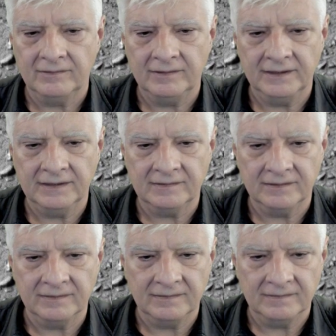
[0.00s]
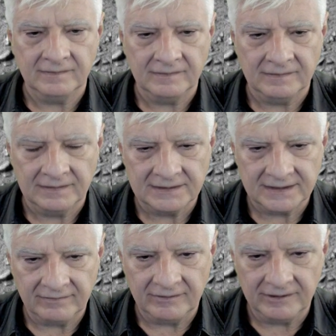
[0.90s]
Right,
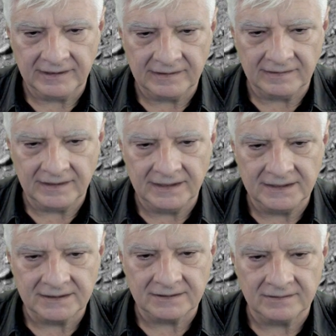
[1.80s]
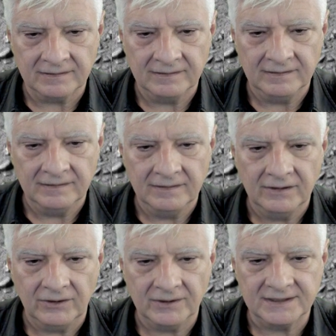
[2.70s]
let's have a look at these
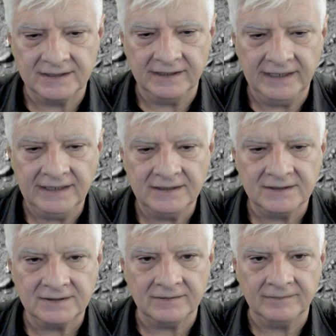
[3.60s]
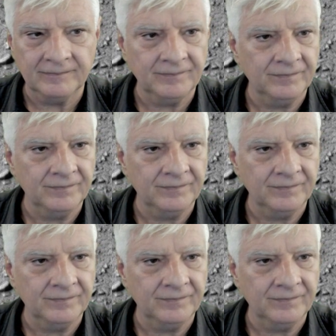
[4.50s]
odds and ends.